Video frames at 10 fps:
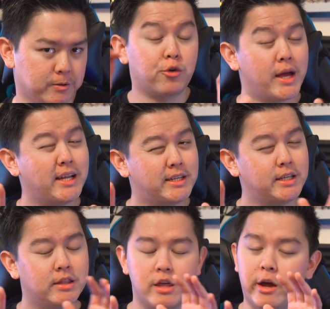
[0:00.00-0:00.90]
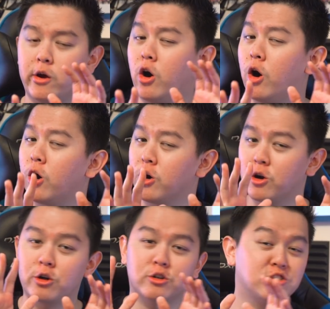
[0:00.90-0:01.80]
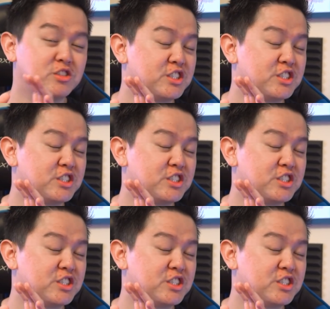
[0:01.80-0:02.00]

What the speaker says: Granted, there are